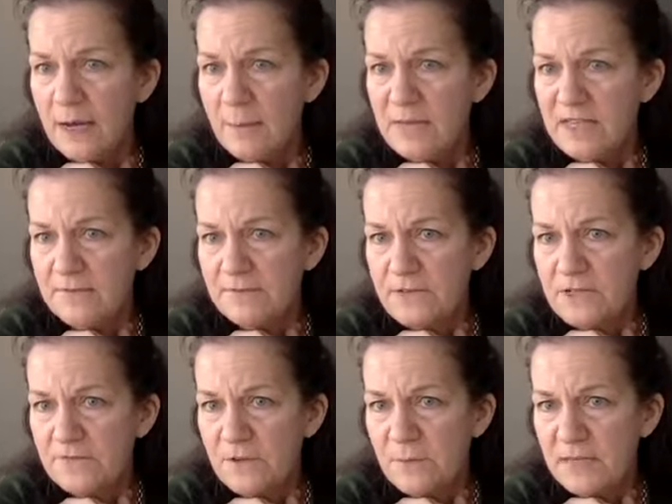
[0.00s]
Missed
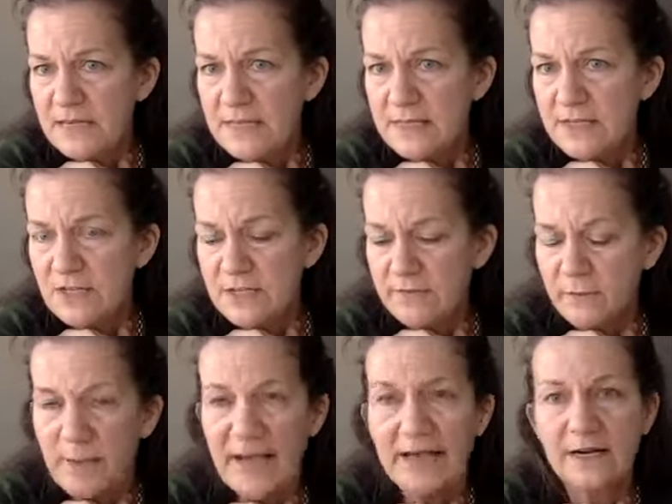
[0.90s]
first few minutes. Did
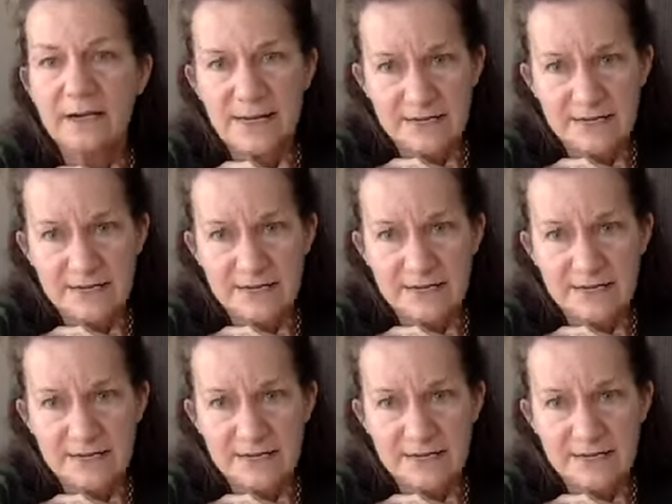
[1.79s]
you pattern?